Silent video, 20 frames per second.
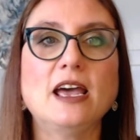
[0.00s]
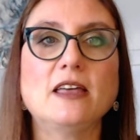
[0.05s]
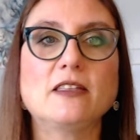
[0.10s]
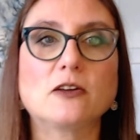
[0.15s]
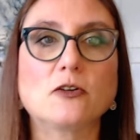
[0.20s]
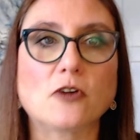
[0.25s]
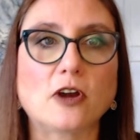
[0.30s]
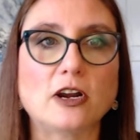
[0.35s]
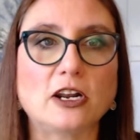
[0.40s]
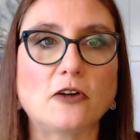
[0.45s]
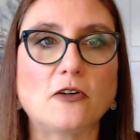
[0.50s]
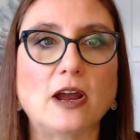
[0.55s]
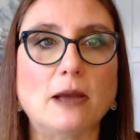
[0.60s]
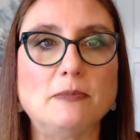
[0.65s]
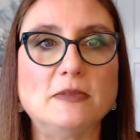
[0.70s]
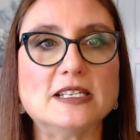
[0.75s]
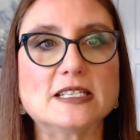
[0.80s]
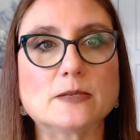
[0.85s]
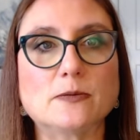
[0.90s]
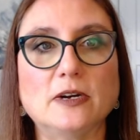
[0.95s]
going to grab
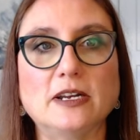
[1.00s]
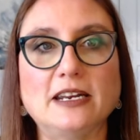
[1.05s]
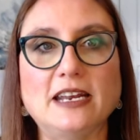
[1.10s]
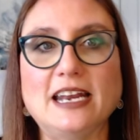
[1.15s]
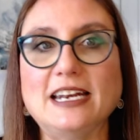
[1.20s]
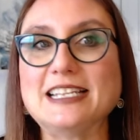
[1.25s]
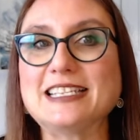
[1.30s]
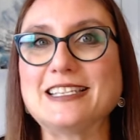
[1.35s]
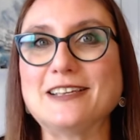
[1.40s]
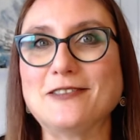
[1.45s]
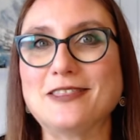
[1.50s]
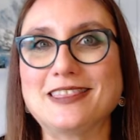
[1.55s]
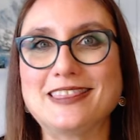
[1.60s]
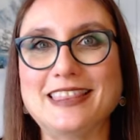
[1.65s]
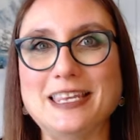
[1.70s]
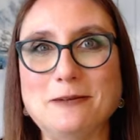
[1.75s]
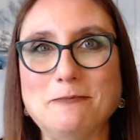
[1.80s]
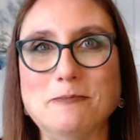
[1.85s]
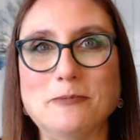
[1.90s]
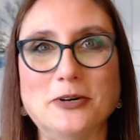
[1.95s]
this one. And it's a
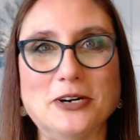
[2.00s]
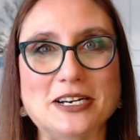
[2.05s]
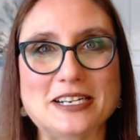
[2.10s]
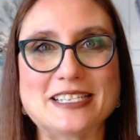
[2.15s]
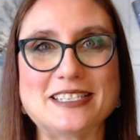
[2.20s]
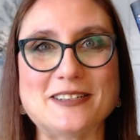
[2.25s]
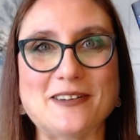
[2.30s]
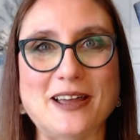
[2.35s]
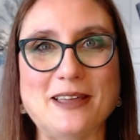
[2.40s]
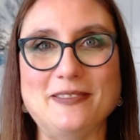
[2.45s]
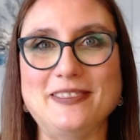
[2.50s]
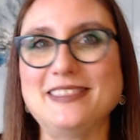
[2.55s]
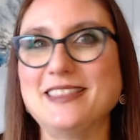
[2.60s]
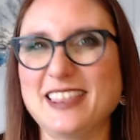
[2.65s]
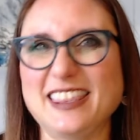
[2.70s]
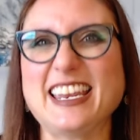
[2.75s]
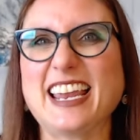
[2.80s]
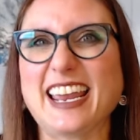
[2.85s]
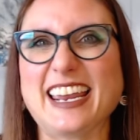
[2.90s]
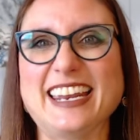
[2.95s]
thin book, so I, I think
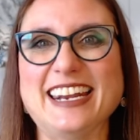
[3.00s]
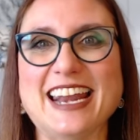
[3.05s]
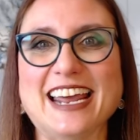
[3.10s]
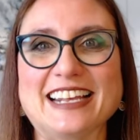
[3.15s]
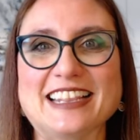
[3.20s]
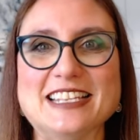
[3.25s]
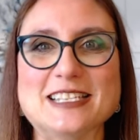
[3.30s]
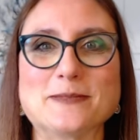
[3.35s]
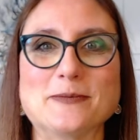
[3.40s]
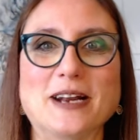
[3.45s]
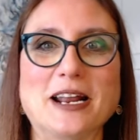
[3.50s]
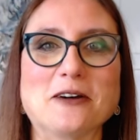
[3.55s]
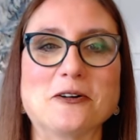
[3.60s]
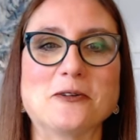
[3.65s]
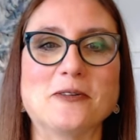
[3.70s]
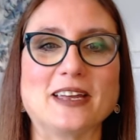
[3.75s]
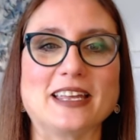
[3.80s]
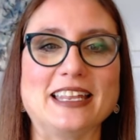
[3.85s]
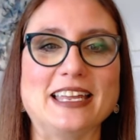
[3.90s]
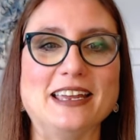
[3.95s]
I can knock this one out
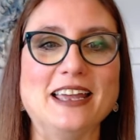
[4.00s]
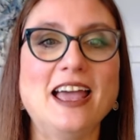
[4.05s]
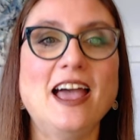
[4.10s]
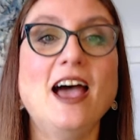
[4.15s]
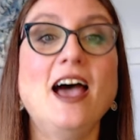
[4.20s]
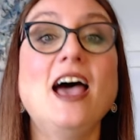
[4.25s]
quickly.